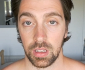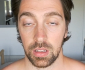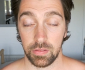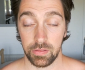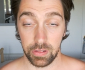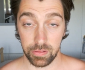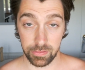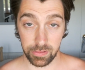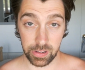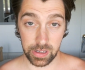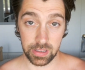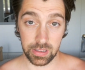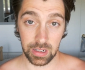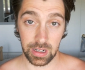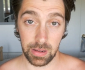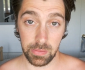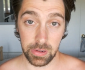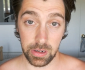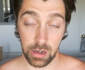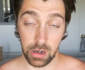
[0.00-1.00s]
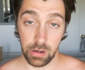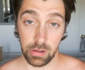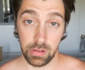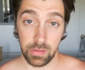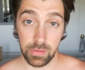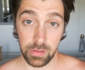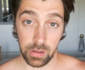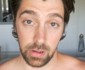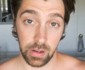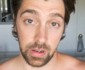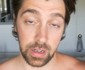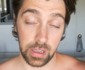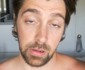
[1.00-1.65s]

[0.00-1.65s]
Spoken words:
Feel free to let me know if you've got any